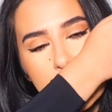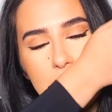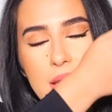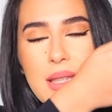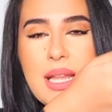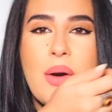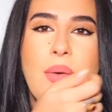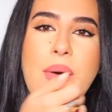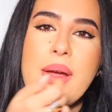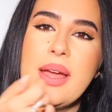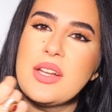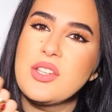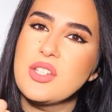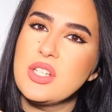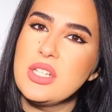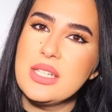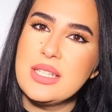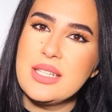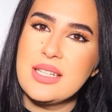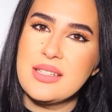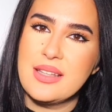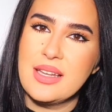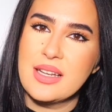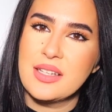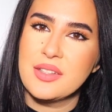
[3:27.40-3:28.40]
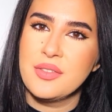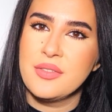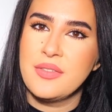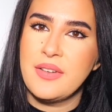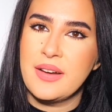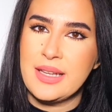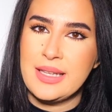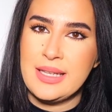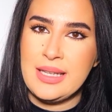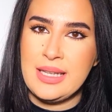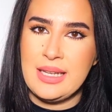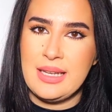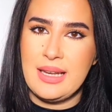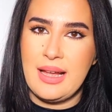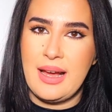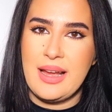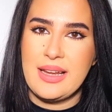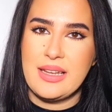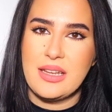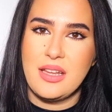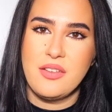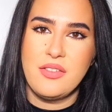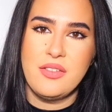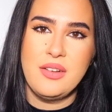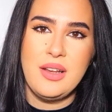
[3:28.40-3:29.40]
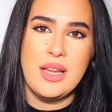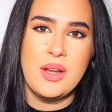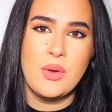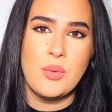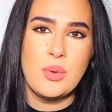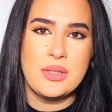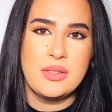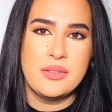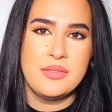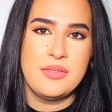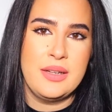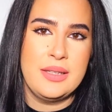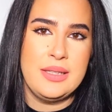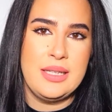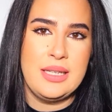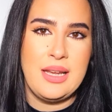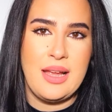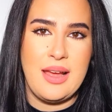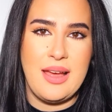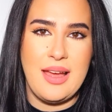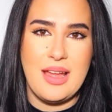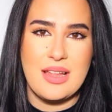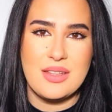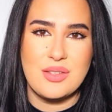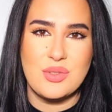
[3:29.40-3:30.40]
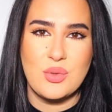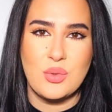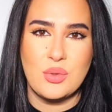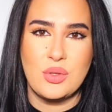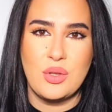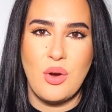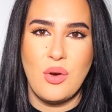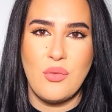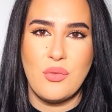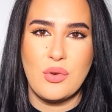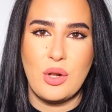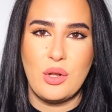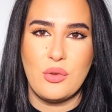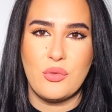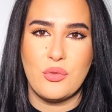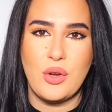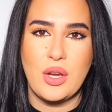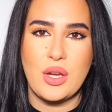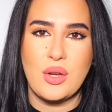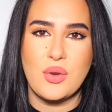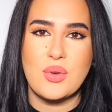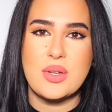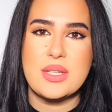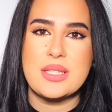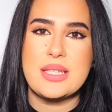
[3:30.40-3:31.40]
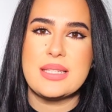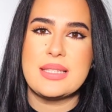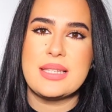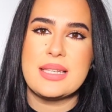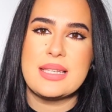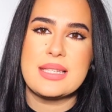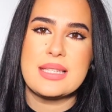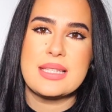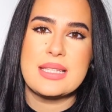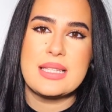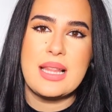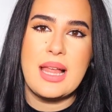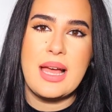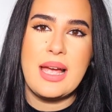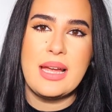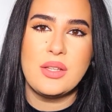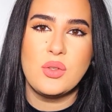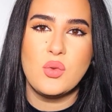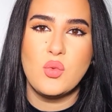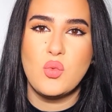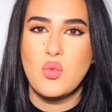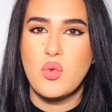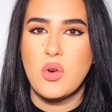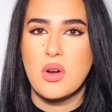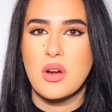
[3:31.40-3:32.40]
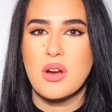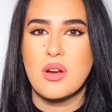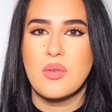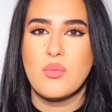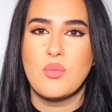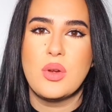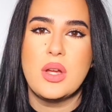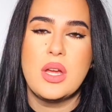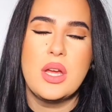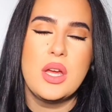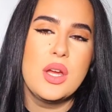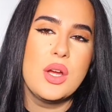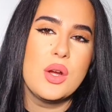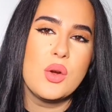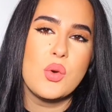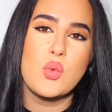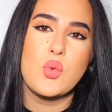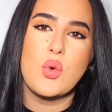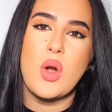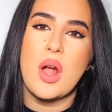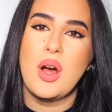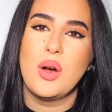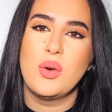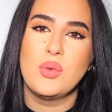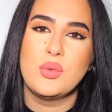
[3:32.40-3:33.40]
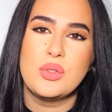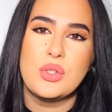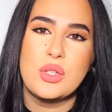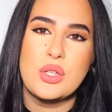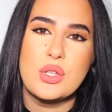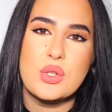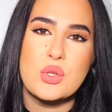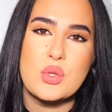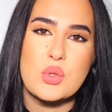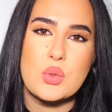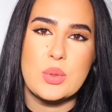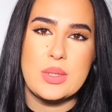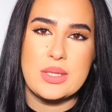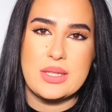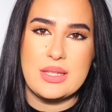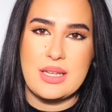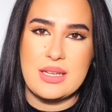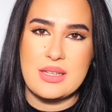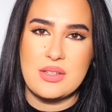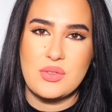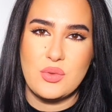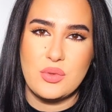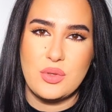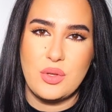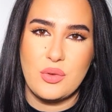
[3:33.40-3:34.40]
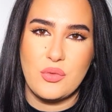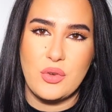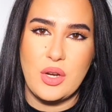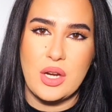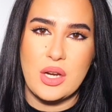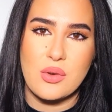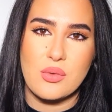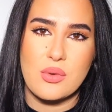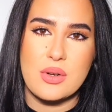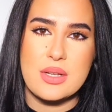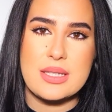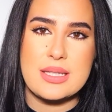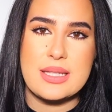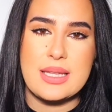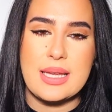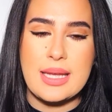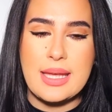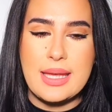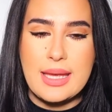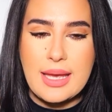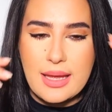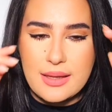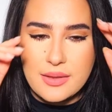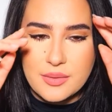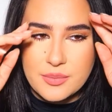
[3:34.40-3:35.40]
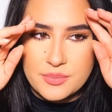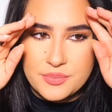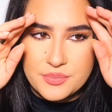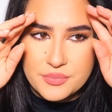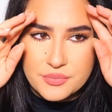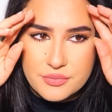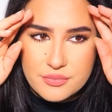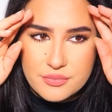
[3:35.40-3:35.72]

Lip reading: Now I actually detect vanilla, and I feel like what the vanilla adds to the overall fragrance is a slight warm, round sweetness to the fragrance. Again,